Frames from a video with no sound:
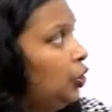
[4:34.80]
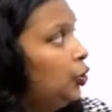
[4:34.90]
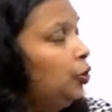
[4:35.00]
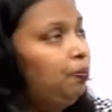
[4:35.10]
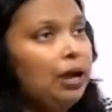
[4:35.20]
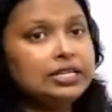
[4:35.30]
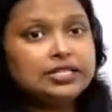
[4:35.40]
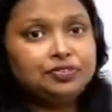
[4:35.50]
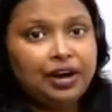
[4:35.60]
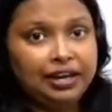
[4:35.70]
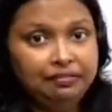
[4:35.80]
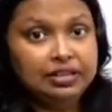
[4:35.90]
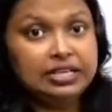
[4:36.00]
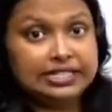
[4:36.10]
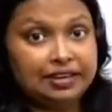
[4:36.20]
2 plus 5,
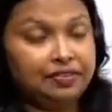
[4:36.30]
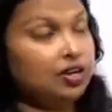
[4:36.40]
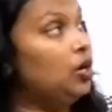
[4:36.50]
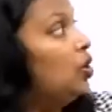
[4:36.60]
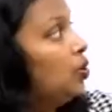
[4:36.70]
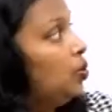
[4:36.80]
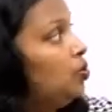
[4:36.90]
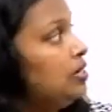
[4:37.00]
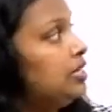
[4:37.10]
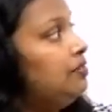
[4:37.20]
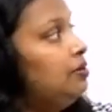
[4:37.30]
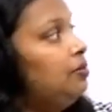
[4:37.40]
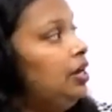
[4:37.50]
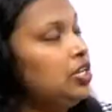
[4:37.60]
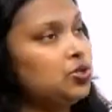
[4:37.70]
7. Root 7
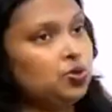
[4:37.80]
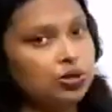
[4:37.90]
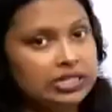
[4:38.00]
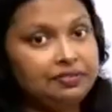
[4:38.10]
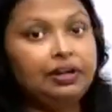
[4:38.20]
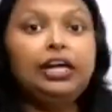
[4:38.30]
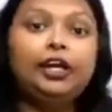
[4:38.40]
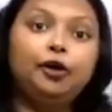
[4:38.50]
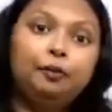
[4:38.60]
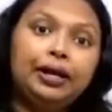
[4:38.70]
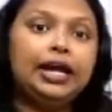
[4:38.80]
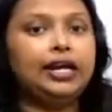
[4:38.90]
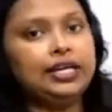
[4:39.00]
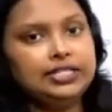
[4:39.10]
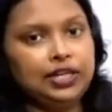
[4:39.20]
minus root 7,
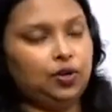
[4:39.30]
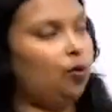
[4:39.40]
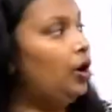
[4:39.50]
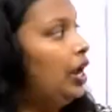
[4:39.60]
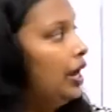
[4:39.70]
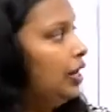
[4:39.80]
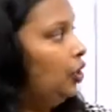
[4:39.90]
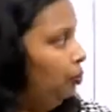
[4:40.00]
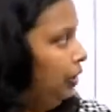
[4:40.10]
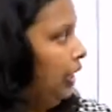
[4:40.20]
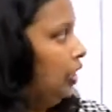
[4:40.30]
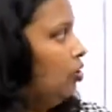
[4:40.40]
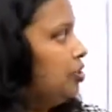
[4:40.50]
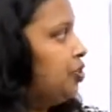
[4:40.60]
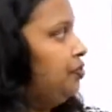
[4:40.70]
numerator 0. Denominator
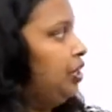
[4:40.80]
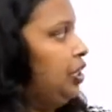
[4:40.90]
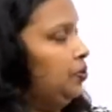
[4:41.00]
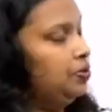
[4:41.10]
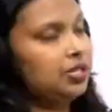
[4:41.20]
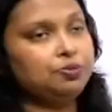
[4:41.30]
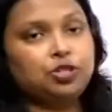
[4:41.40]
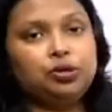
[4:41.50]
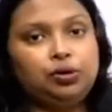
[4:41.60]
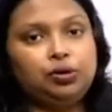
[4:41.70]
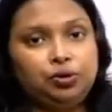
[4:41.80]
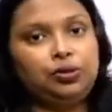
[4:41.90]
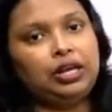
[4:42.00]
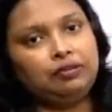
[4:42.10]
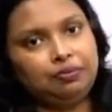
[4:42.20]
also, when you substitute 2,
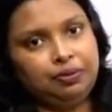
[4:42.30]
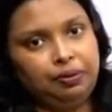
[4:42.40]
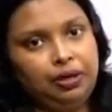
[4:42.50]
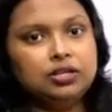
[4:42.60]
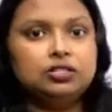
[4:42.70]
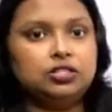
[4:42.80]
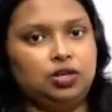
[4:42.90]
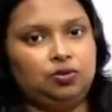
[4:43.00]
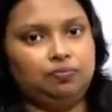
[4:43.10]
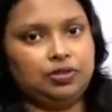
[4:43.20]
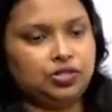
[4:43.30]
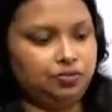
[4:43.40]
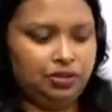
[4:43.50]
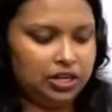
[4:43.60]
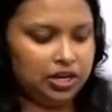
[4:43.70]
that will be 0. So
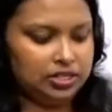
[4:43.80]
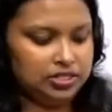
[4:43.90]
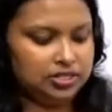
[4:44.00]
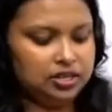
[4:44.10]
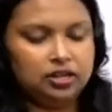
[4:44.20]
we can't